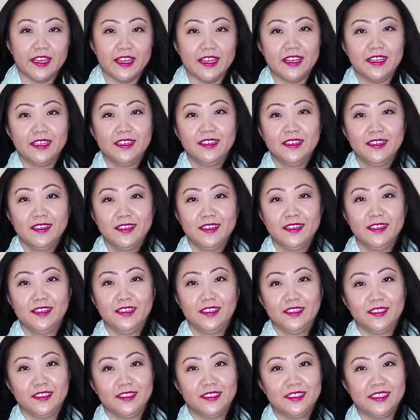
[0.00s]
a
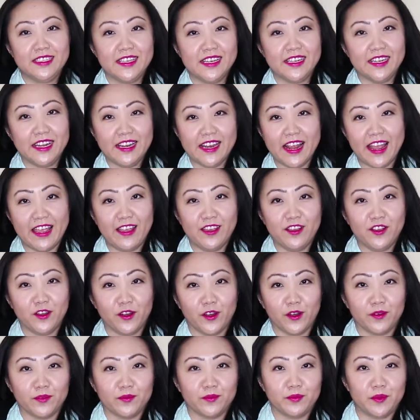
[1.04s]
CNN
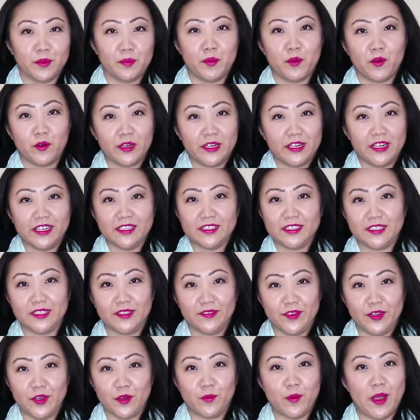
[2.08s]
anchor reporting on
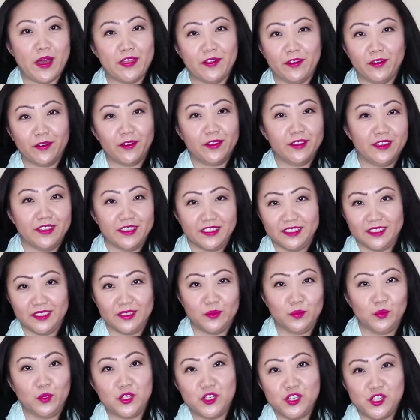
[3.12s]
severe weather, this
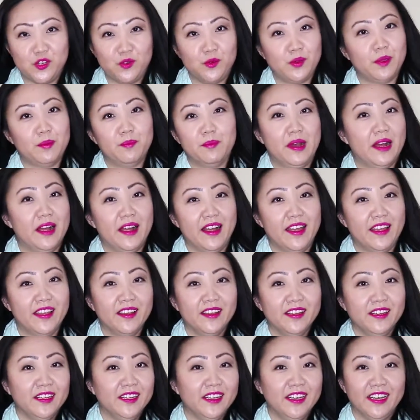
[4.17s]
is what you can buy
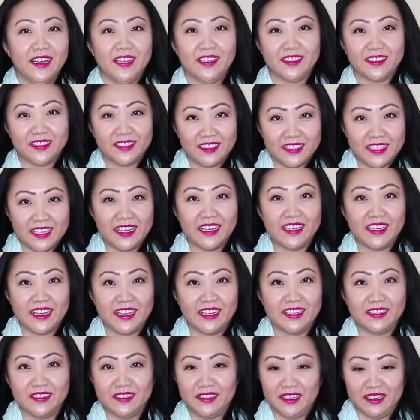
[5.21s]
at
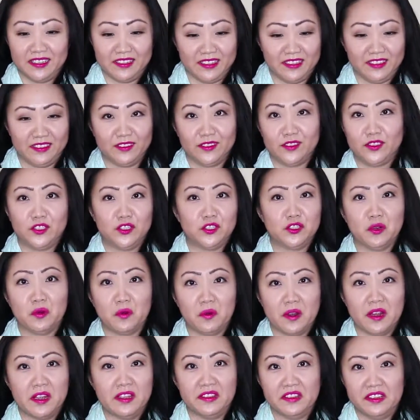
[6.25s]
CNN, I think,
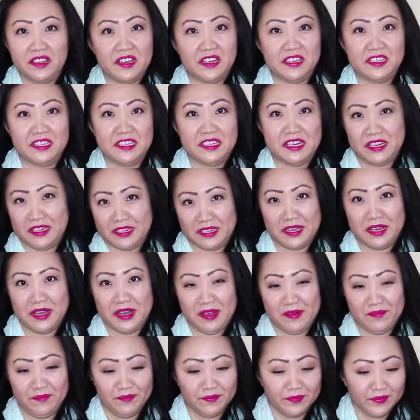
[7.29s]

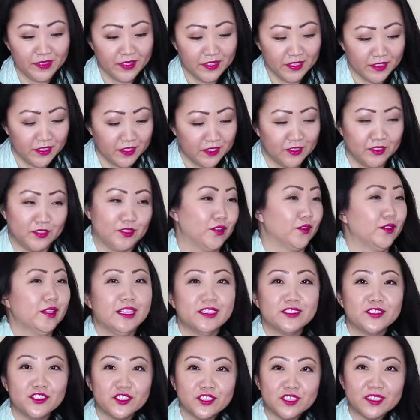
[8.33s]
storeonline.com. So
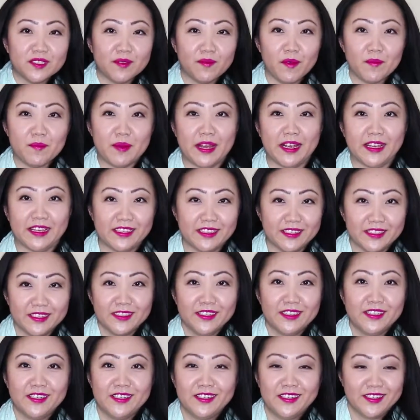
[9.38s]
that's just some of my
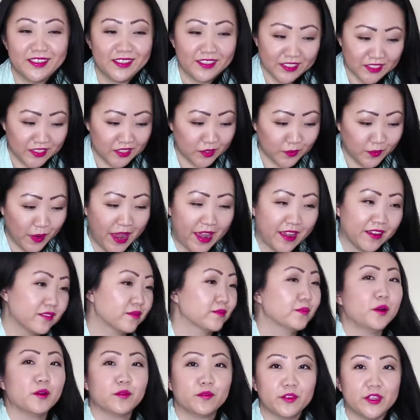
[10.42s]
swag
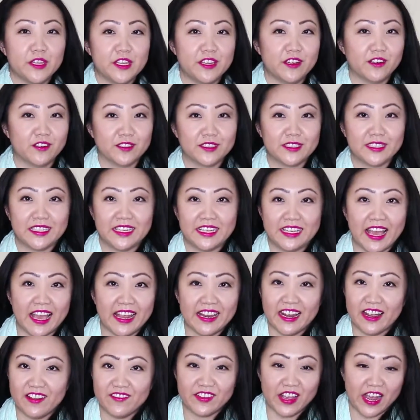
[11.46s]
from over the years. And
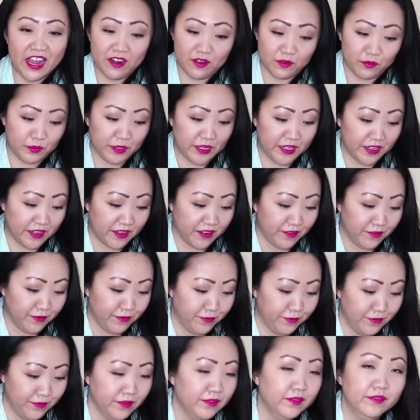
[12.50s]
again, I've gotten rid of